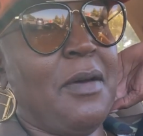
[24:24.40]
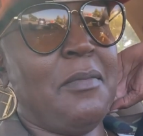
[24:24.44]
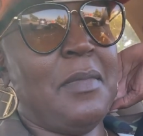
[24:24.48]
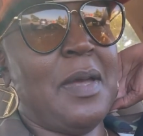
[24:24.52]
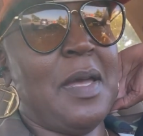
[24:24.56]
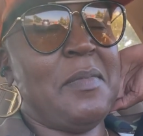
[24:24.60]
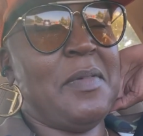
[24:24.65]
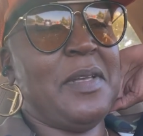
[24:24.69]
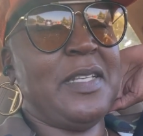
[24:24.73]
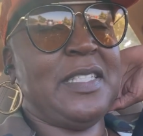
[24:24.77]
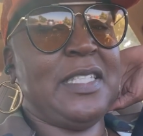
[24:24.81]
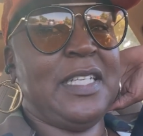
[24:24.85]

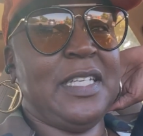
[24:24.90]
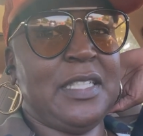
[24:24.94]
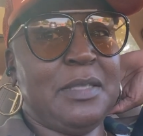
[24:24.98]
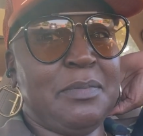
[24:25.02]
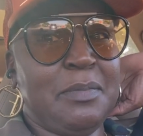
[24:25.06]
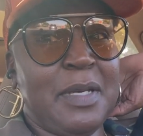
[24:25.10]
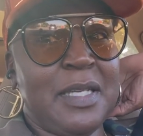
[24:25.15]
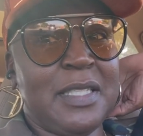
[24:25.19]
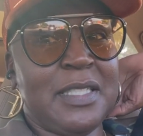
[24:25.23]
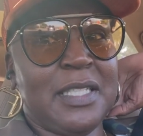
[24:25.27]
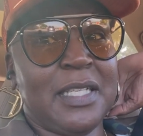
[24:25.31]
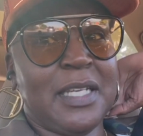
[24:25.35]
maybe 6
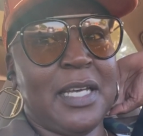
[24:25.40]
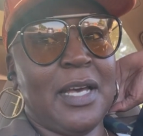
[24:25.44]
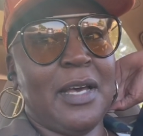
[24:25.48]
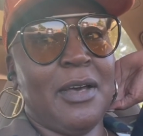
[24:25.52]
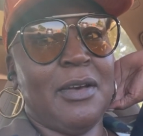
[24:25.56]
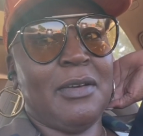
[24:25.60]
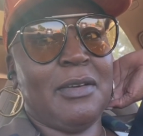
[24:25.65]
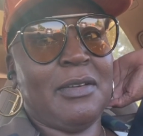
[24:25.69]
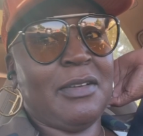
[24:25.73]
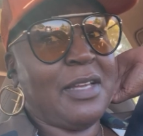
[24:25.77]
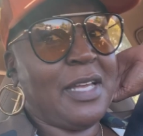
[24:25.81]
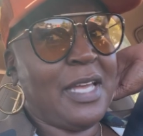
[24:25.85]
months
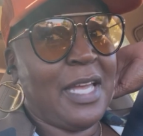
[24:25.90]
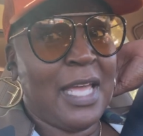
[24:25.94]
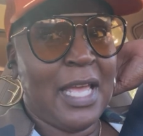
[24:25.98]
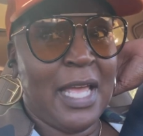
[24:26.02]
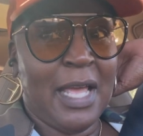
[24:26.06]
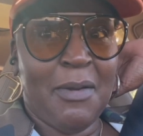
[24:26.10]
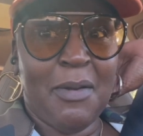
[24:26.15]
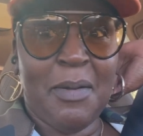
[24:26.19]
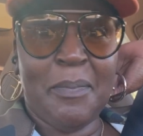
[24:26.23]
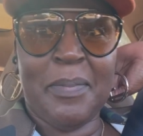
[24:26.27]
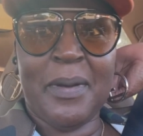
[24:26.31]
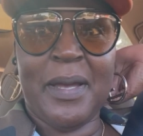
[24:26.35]
ago.
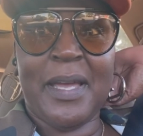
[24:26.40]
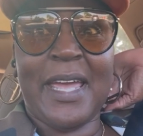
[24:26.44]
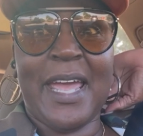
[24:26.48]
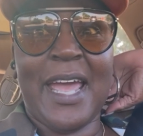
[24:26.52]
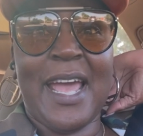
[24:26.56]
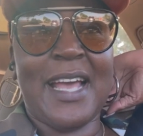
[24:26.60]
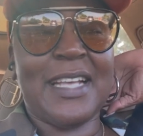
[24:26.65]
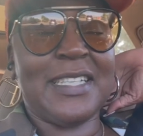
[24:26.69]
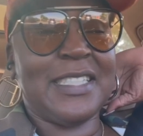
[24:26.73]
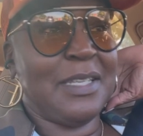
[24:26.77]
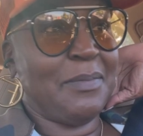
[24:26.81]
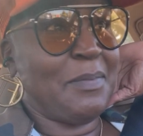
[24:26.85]
He would put
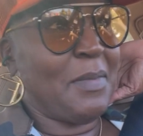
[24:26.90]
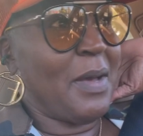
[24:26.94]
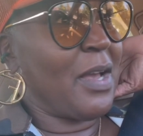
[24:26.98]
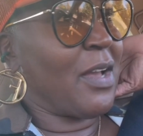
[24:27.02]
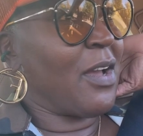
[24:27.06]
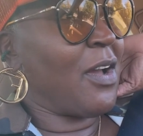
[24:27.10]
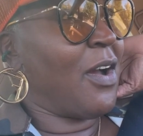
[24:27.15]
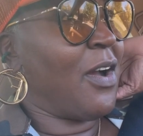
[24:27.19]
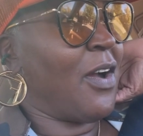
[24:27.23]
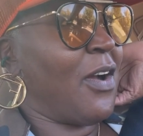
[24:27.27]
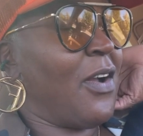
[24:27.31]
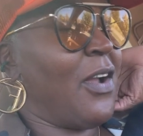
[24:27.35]
gas in my
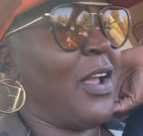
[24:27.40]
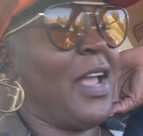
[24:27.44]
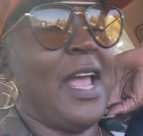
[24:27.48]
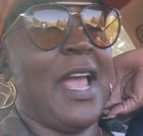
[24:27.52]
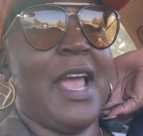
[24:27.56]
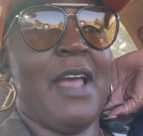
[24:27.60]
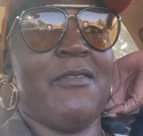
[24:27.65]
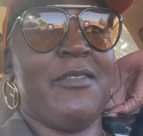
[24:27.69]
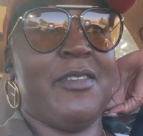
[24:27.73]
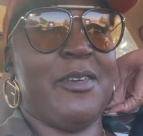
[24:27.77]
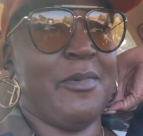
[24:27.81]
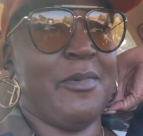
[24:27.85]
car every